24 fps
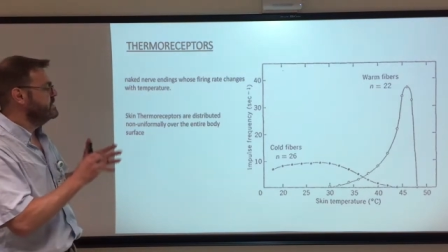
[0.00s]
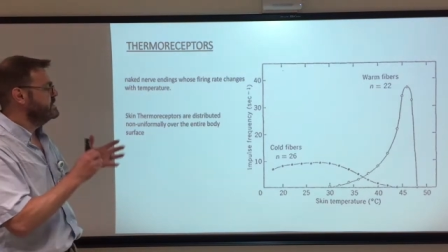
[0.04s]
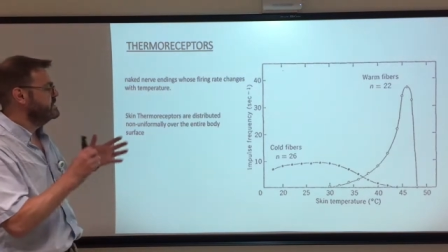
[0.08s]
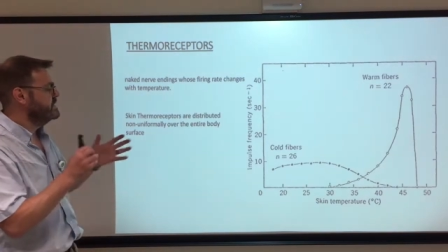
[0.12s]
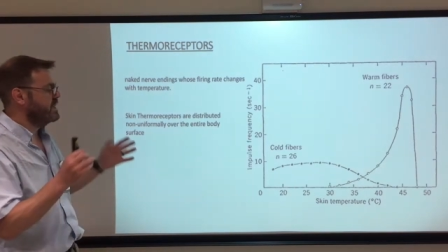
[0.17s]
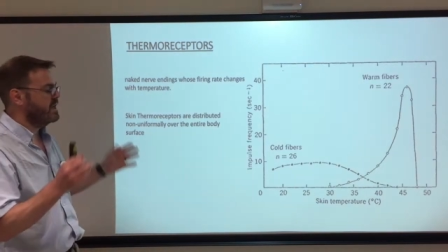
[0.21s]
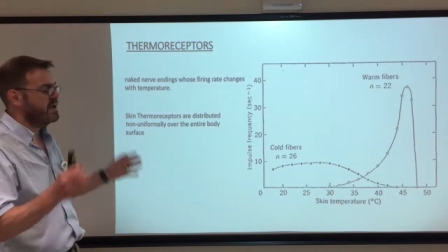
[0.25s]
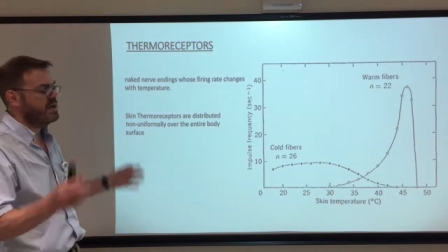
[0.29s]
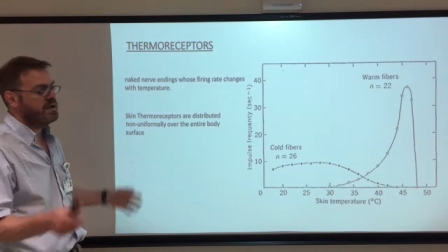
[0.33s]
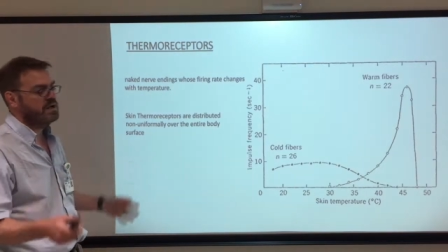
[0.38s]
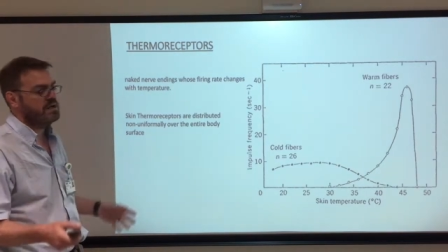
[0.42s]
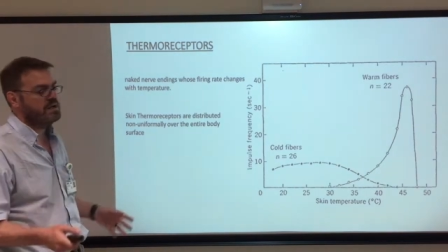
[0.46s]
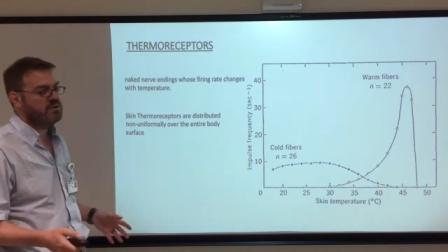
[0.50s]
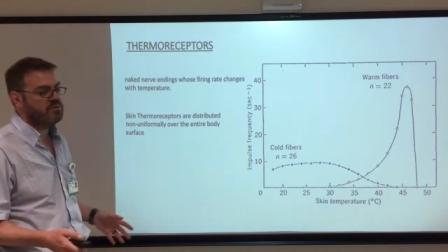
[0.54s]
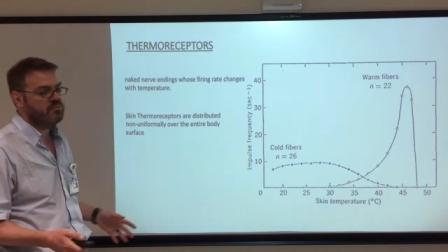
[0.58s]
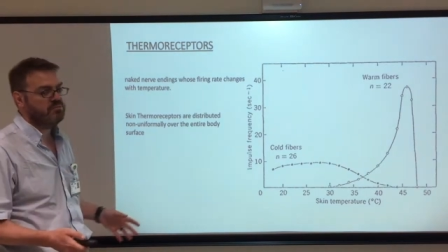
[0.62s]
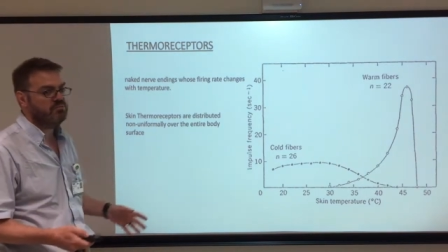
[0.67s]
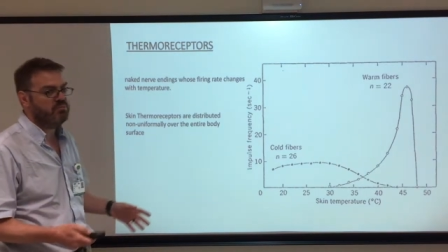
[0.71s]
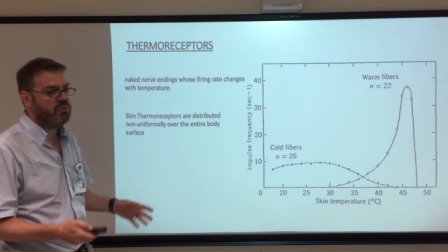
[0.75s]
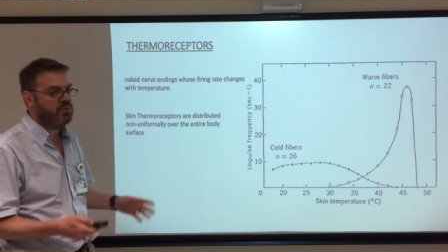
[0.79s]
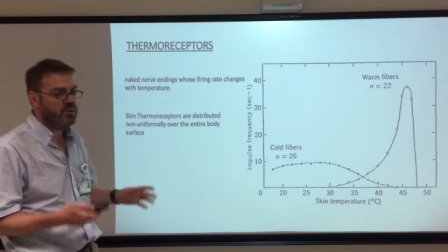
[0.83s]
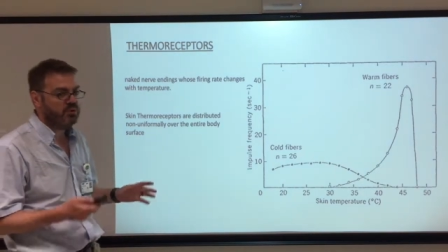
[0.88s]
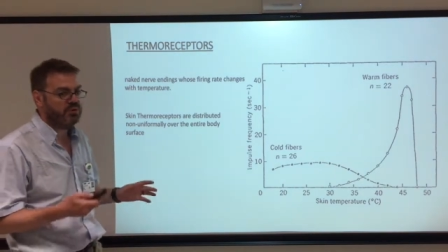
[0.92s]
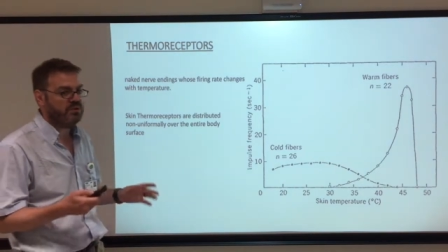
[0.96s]
entire
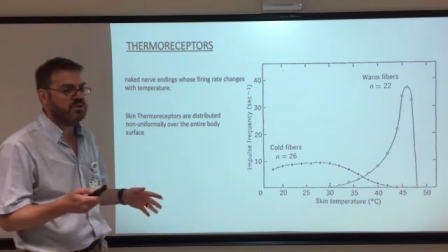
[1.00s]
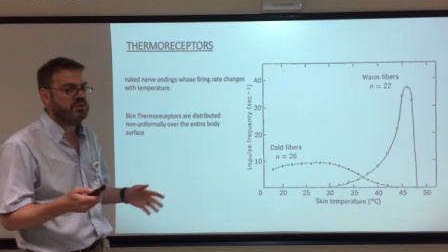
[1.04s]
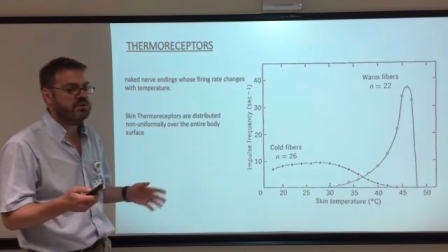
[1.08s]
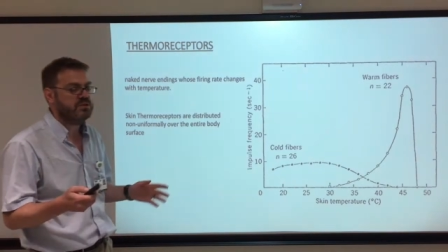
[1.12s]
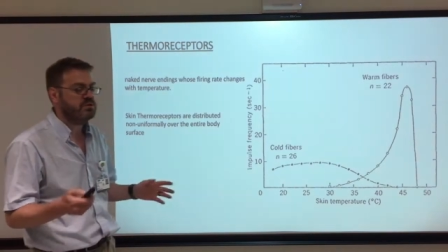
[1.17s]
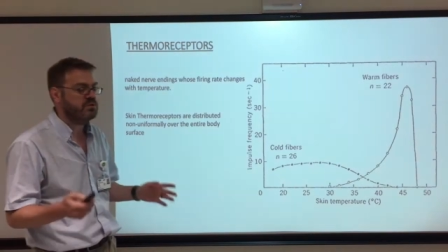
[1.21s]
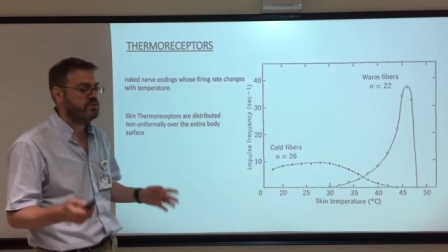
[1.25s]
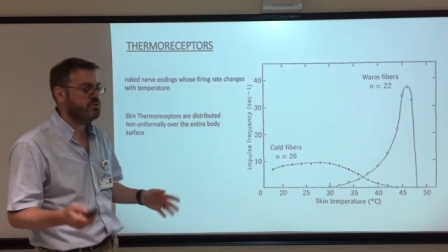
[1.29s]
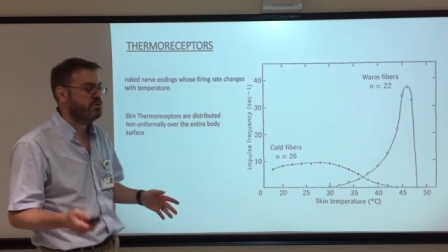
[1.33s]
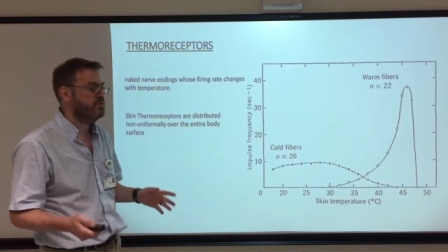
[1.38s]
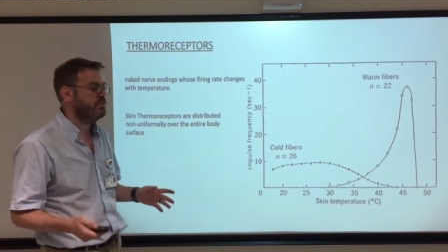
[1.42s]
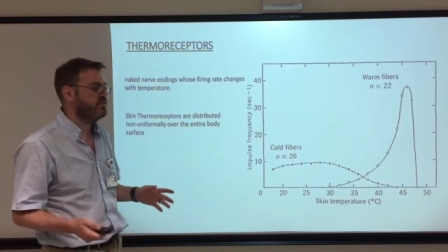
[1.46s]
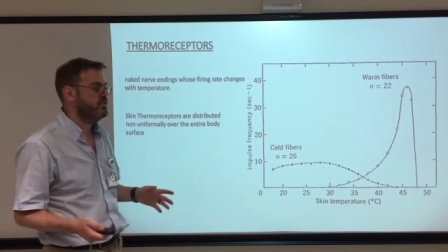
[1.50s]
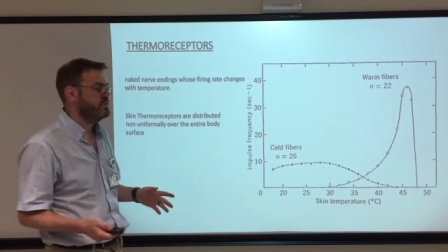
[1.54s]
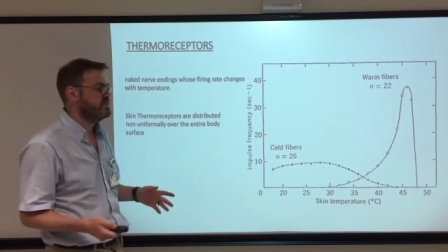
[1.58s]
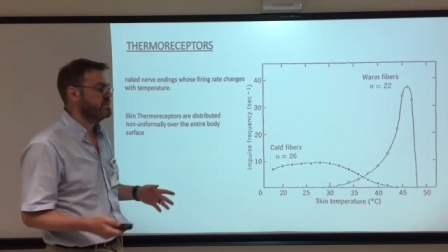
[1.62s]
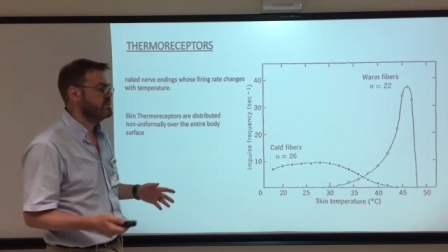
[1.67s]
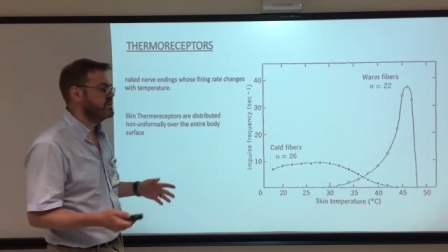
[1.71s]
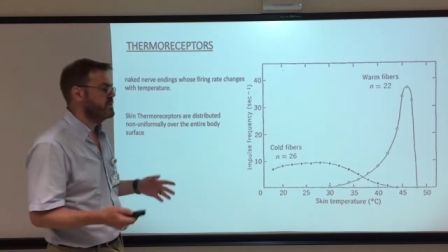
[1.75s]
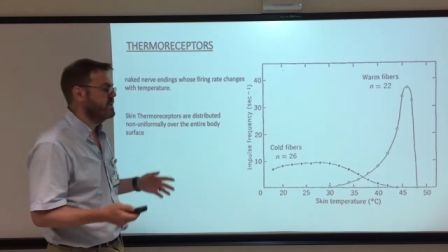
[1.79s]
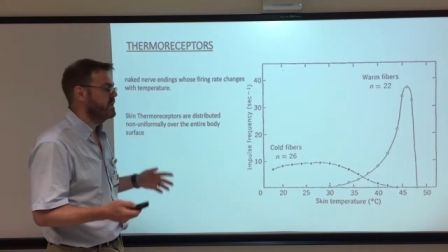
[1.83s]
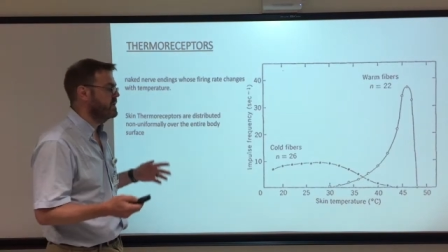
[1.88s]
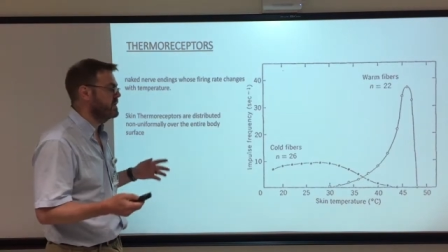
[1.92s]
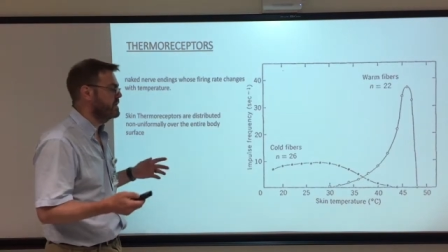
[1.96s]
body
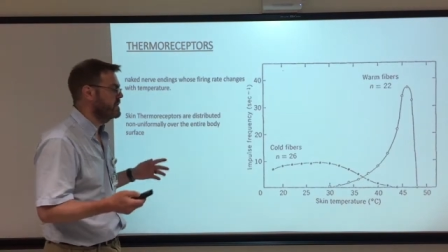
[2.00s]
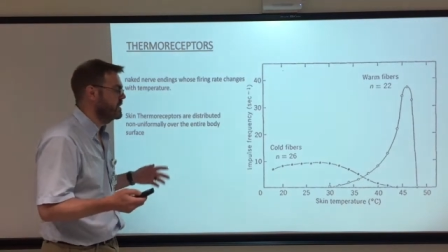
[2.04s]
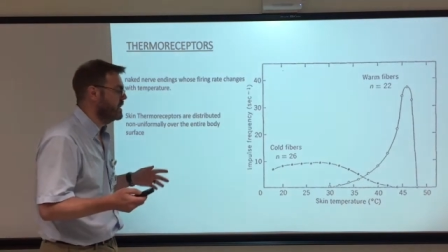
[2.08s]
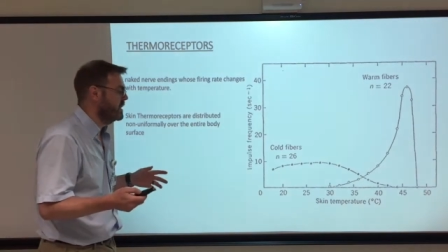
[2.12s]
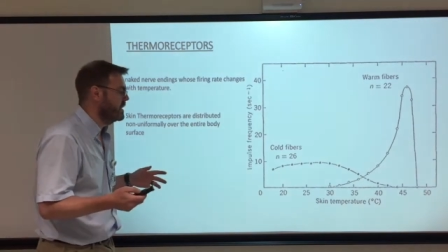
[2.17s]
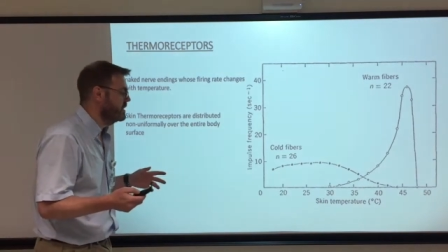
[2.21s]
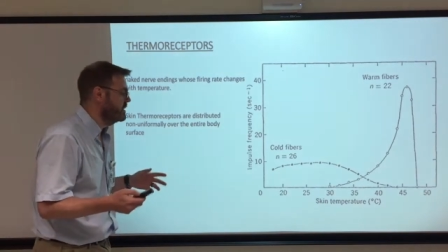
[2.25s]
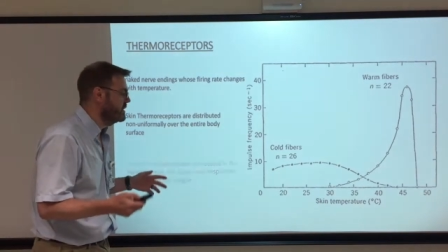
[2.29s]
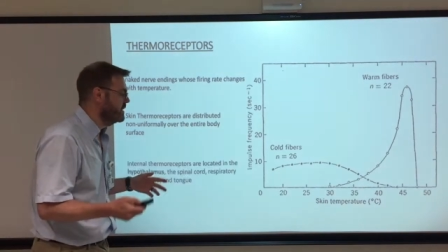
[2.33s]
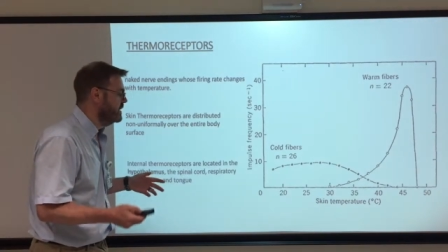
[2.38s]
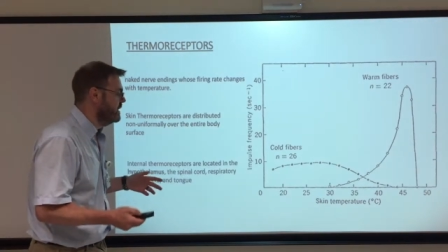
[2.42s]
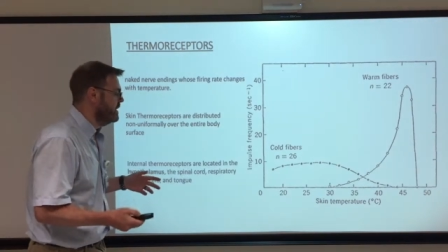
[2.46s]
surface and then